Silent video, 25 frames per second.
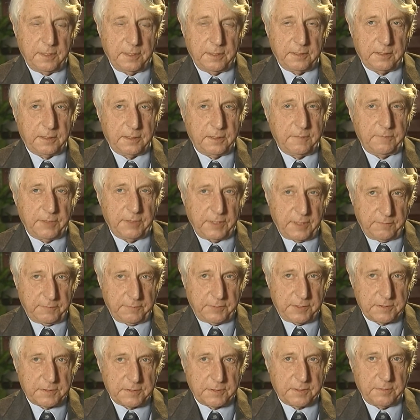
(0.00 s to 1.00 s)
in giving
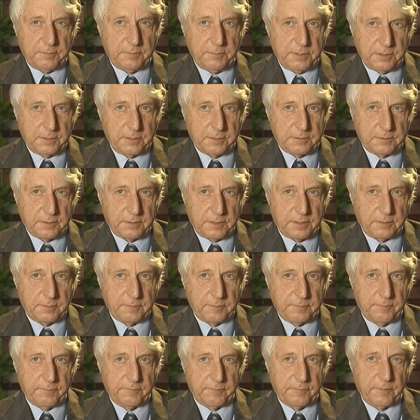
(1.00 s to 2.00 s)
evidence at the murder
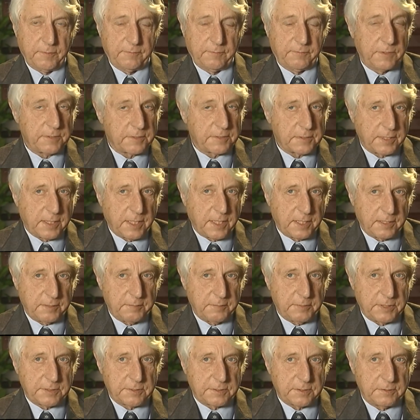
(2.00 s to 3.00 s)
trial. First, they hardly
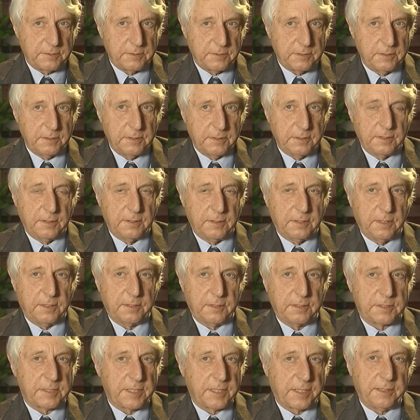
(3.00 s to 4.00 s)
mentioned,
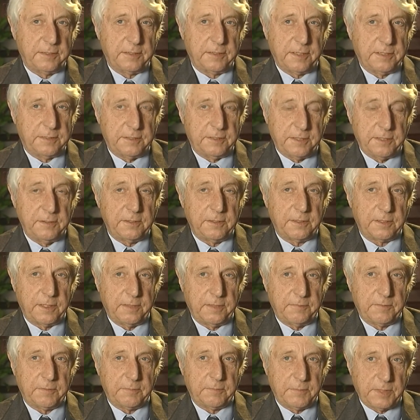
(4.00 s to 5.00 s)
and the second, they did not
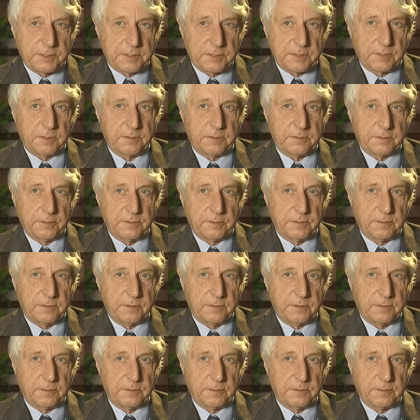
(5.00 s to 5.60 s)
even mention at